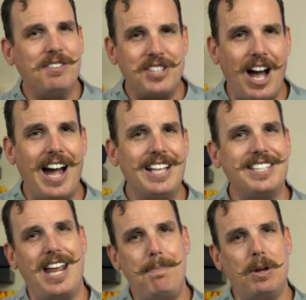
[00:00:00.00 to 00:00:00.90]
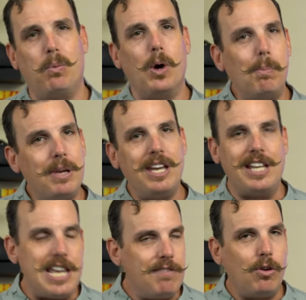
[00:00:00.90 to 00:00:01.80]
any signs that Epic will be
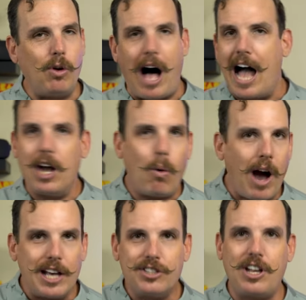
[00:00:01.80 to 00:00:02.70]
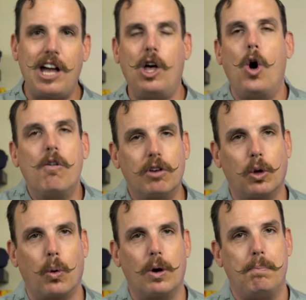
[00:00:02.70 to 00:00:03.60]
an evil IOI style
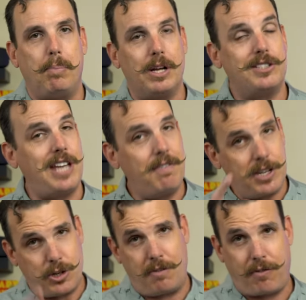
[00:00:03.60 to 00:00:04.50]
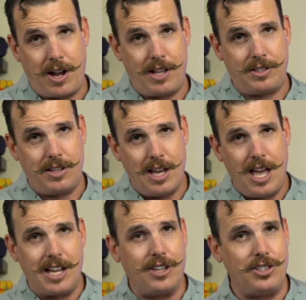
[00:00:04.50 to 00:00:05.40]
overlord, but stay vigilant, friends,
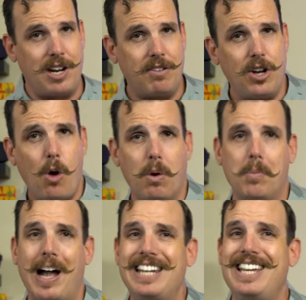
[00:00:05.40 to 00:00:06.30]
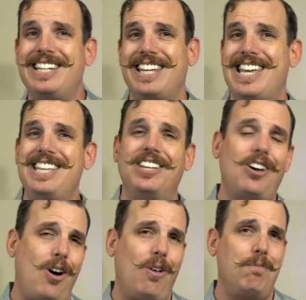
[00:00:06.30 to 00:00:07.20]
because you never know, we might need to heed the
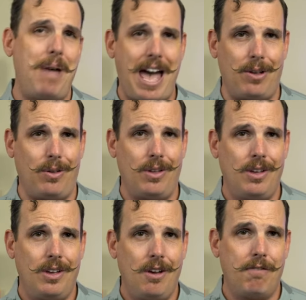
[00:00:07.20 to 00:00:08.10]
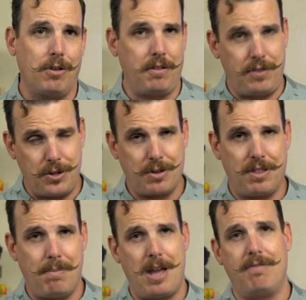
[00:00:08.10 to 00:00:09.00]
call of battle for the future
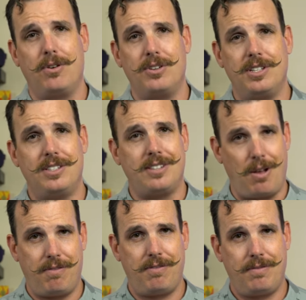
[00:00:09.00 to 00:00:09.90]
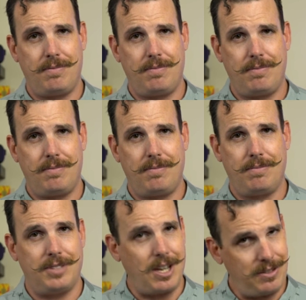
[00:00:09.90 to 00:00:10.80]
of the metaverse itself.
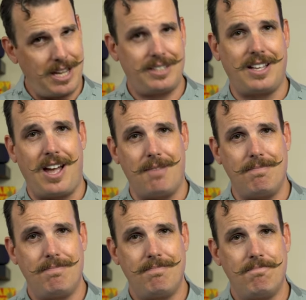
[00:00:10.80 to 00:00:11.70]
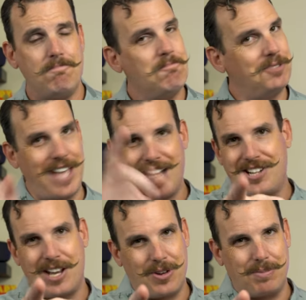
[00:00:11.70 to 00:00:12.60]
Until next time, stash
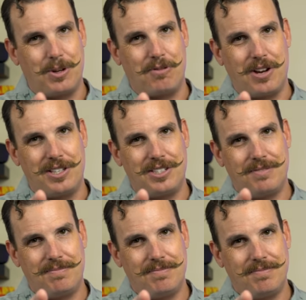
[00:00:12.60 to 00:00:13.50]
that crypto, friends.